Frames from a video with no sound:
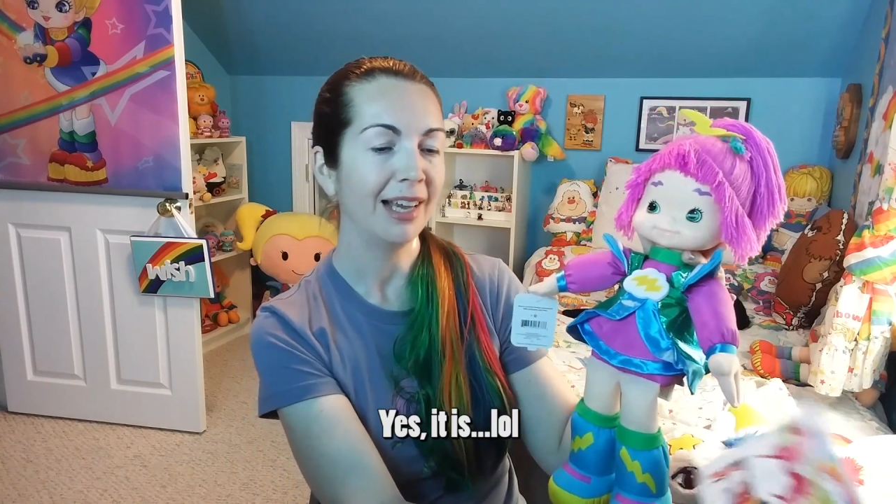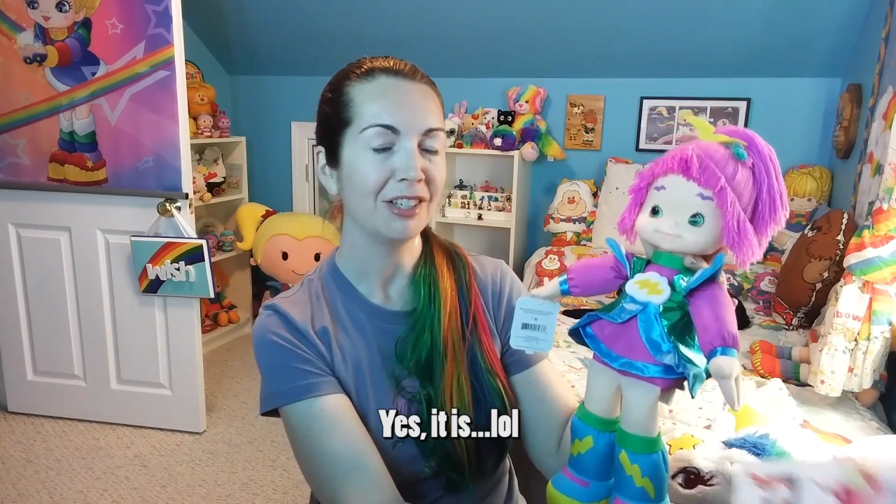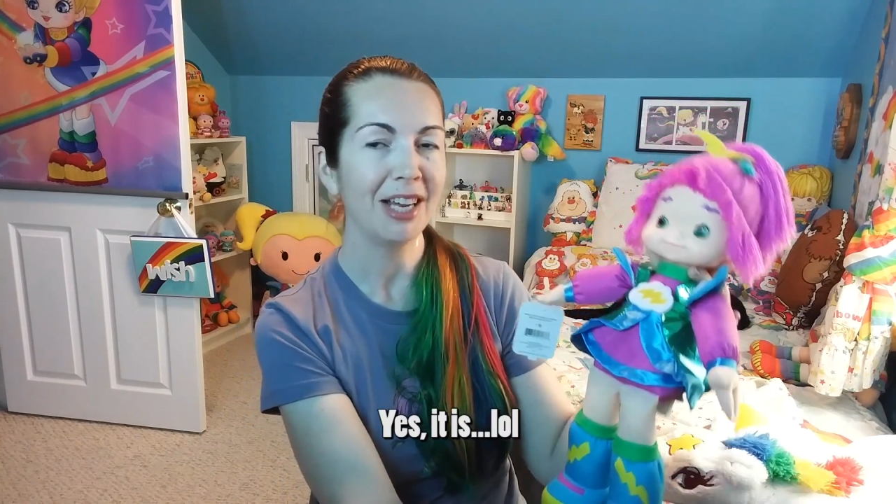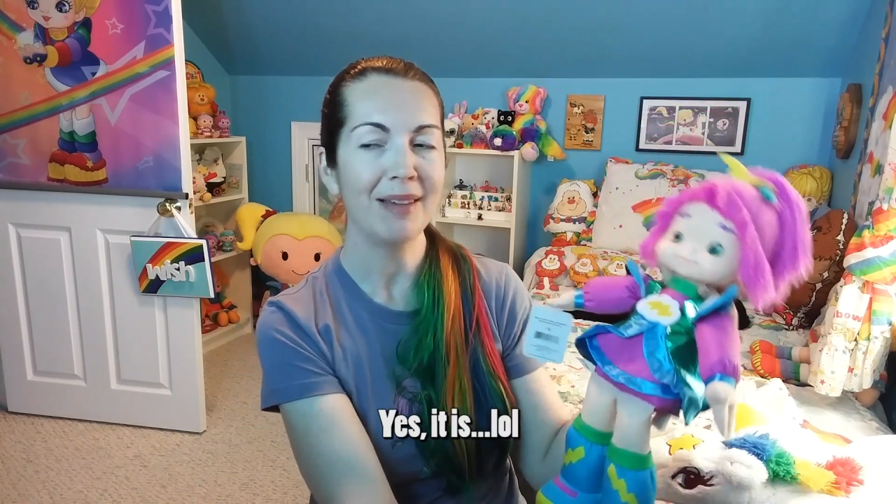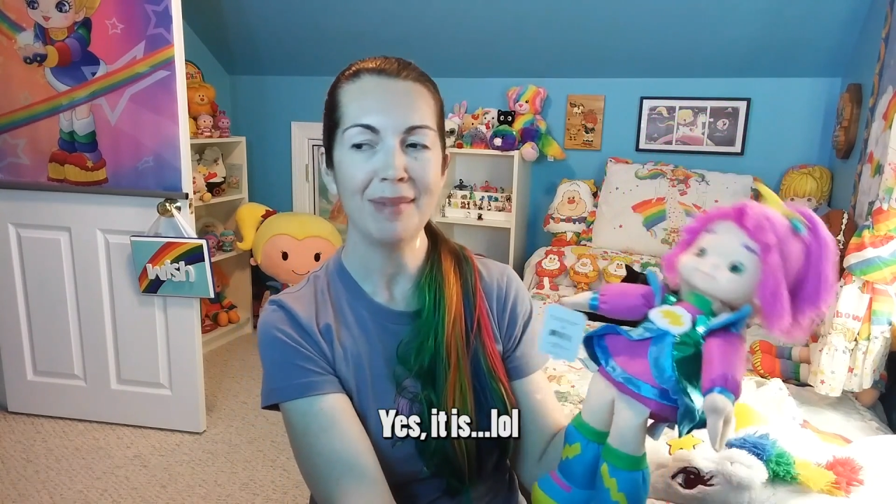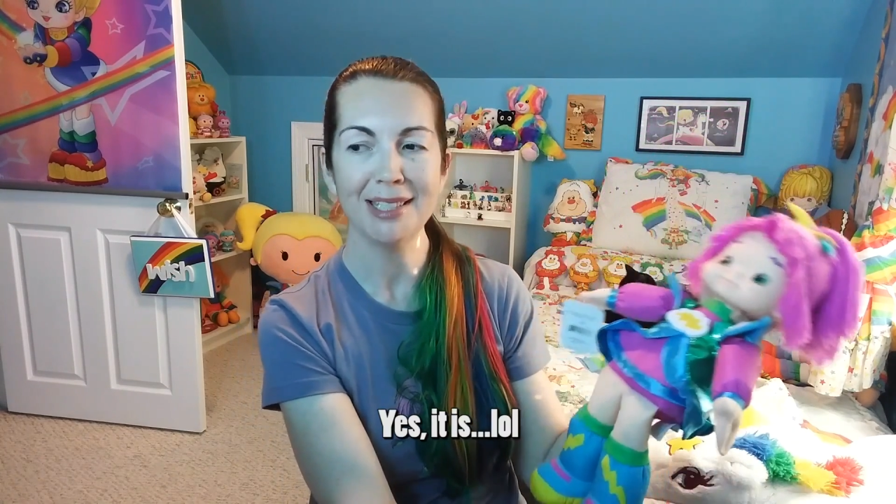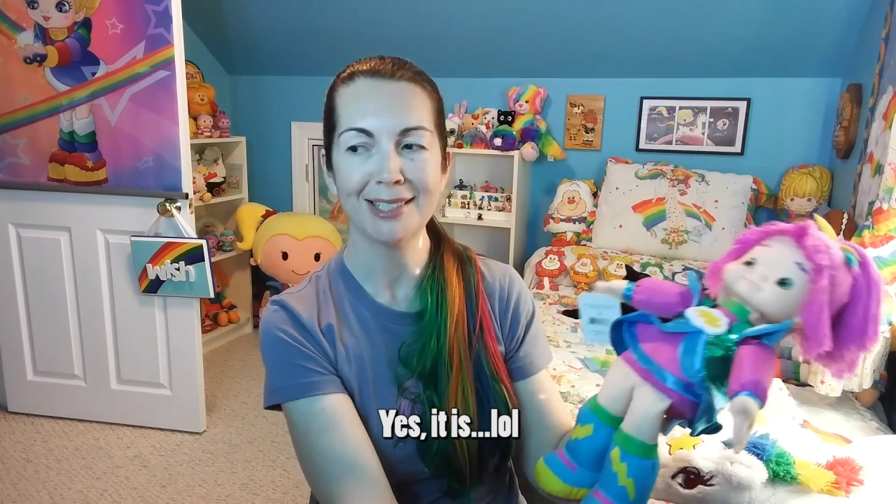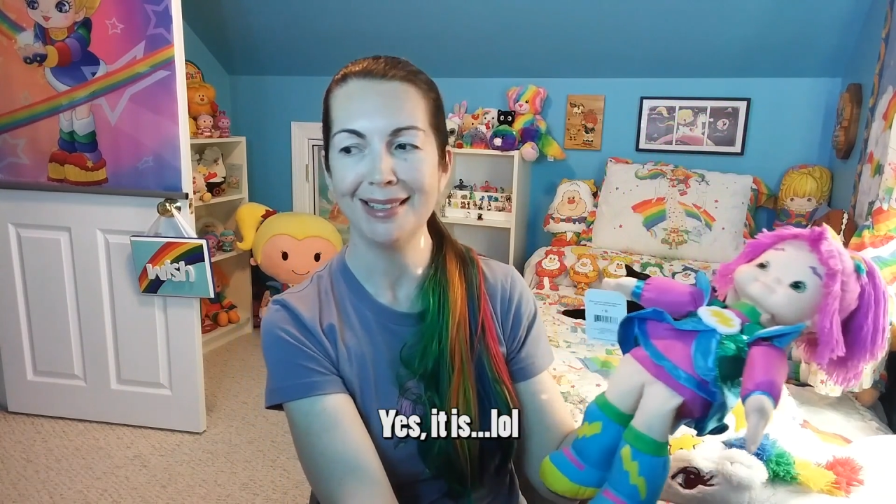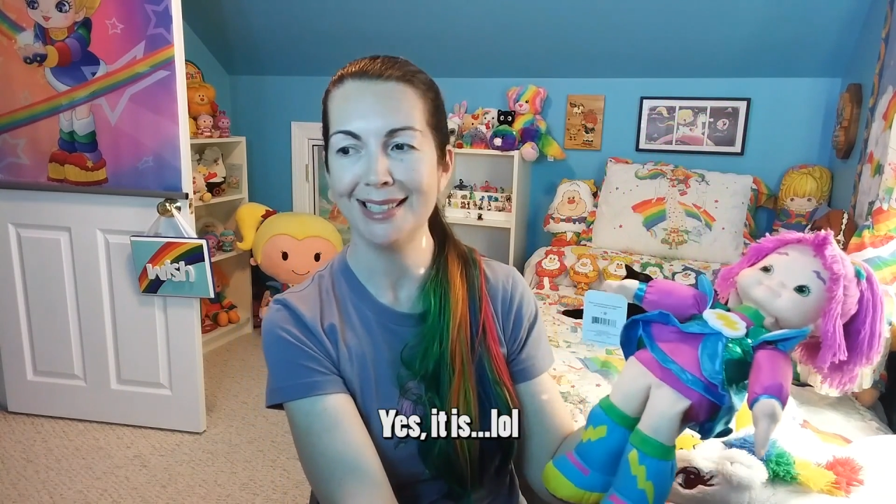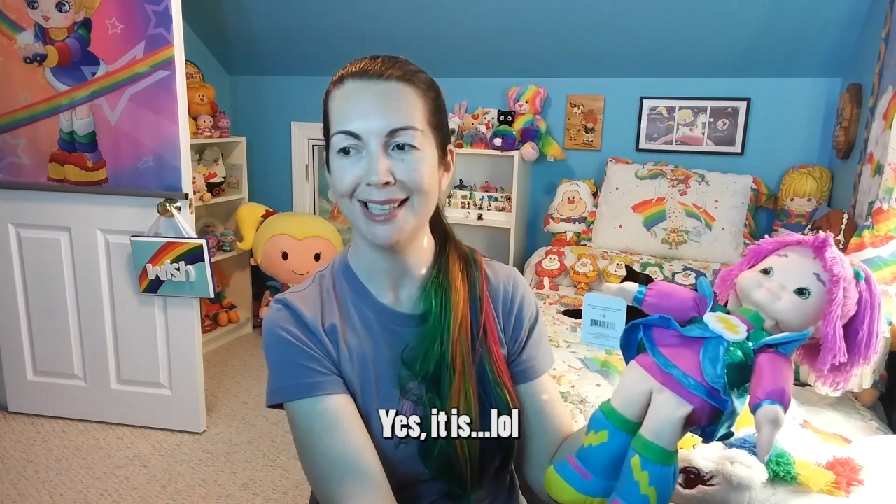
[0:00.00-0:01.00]
I should have my
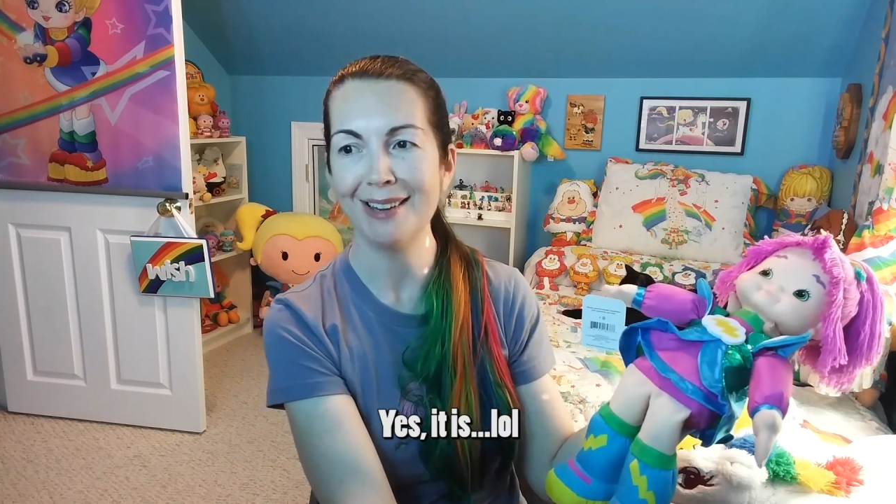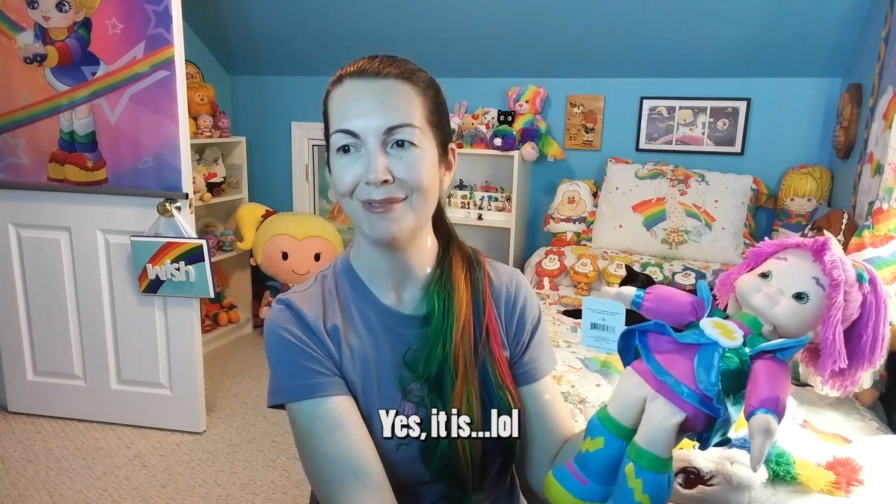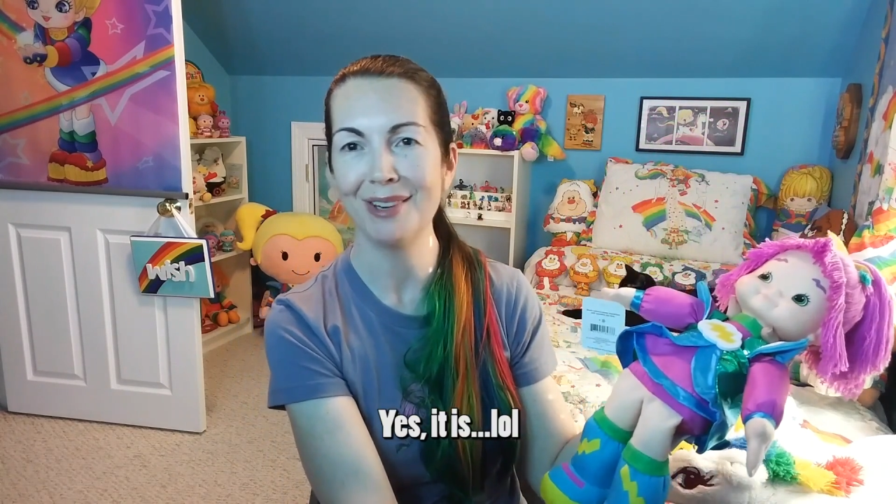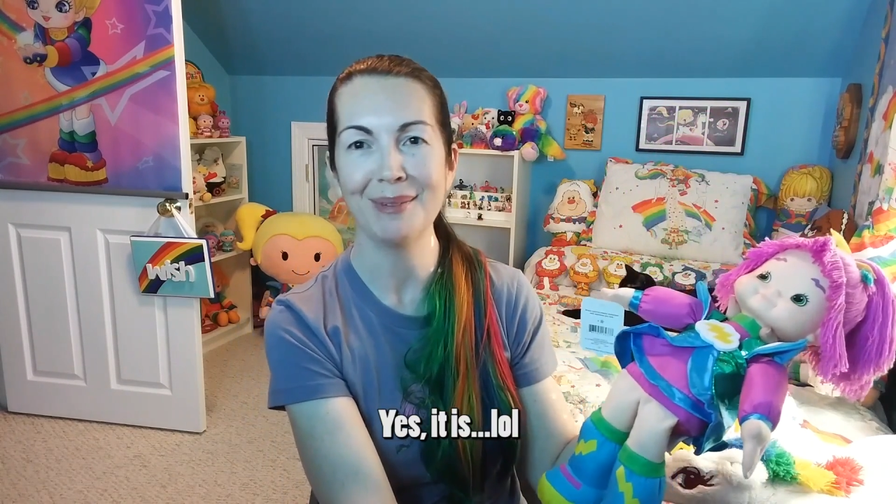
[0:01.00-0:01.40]
screenshot in